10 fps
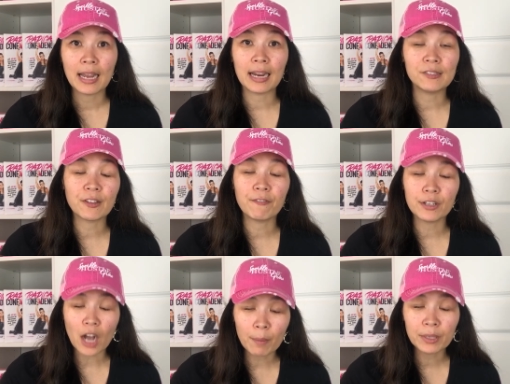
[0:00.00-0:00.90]
It's a
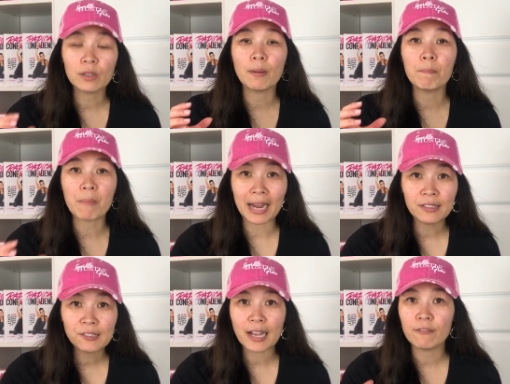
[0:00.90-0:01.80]
phenomenal
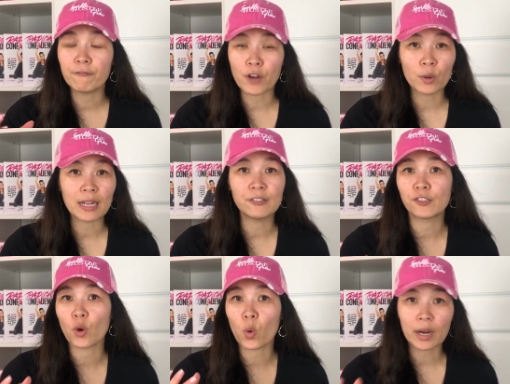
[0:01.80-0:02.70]
mindset
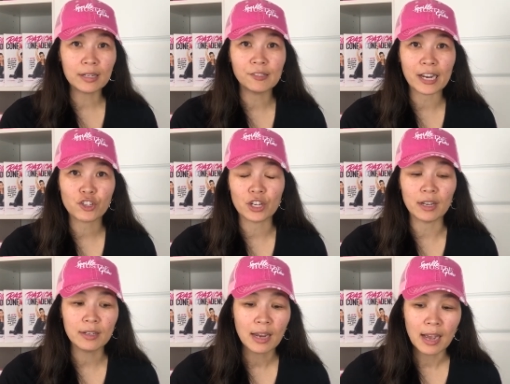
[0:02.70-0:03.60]
focused
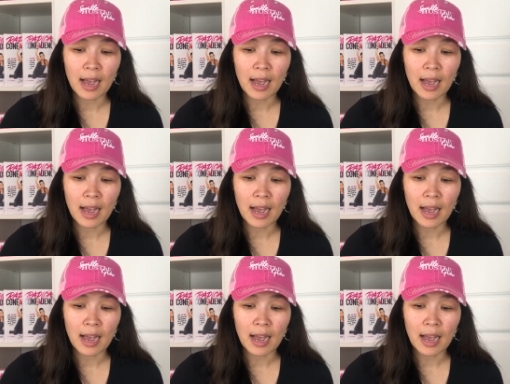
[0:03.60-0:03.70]
organization.